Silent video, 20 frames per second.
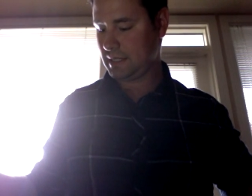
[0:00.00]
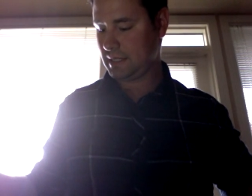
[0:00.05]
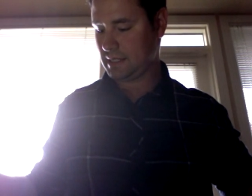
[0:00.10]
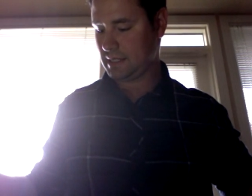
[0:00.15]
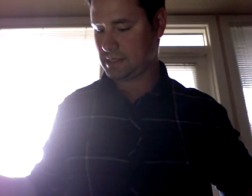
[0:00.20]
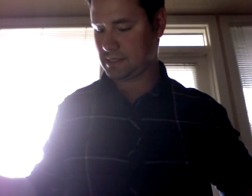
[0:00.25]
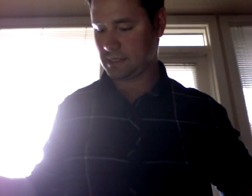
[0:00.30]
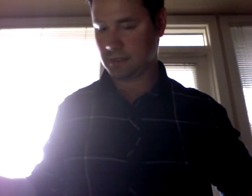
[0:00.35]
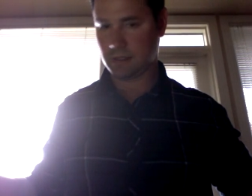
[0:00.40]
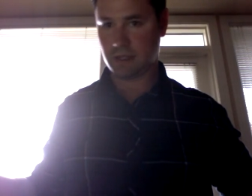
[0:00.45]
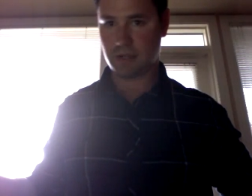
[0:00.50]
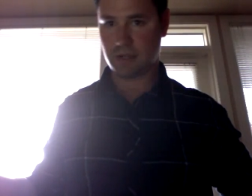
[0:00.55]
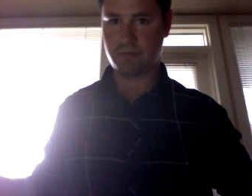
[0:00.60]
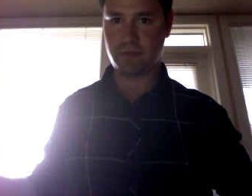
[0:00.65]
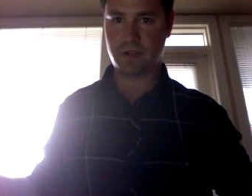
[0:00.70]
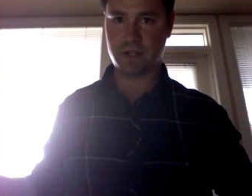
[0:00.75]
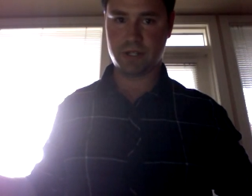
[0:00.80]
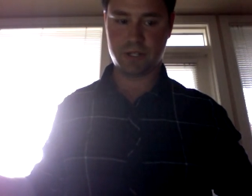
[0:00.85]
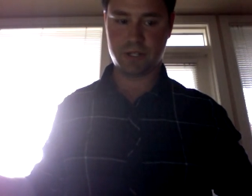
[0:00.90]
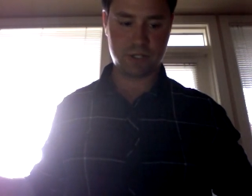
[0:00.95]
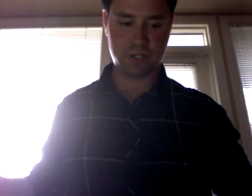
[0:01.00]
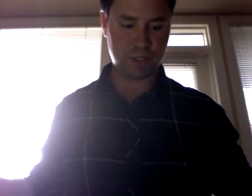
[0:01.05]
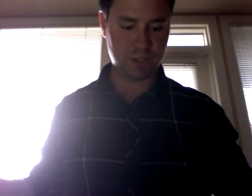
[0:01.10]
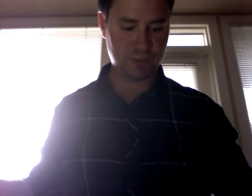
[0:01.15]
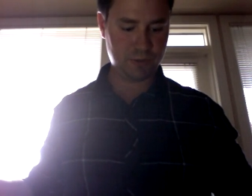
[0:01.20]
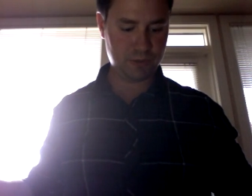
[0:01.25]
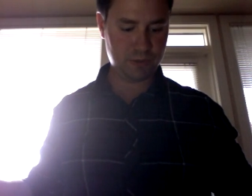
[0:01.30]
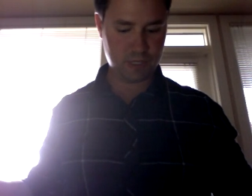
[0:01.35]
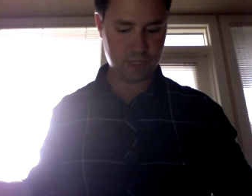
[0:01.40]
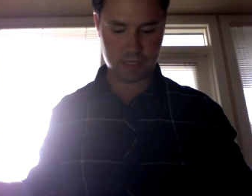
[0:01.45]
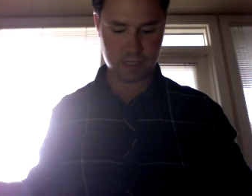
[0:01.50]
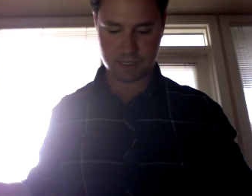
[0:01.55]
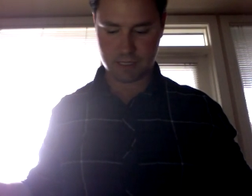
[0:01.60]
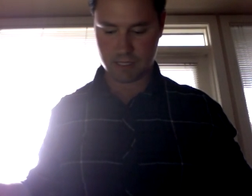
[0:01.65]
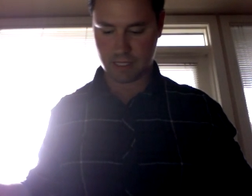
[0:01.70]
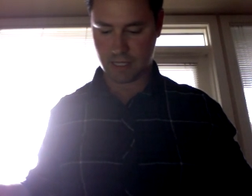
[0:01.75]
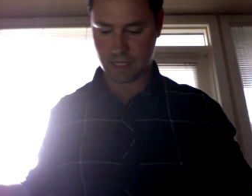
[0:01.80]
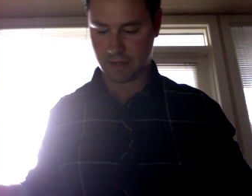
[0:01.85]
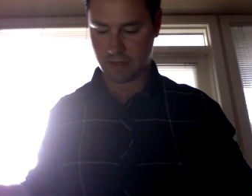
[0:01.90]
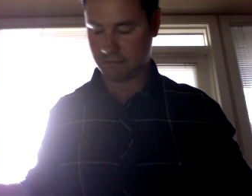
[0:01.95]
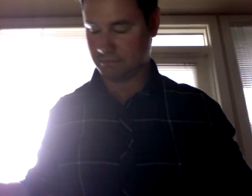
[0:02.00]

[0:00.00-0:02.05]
It's a lot of fun to shoot. It's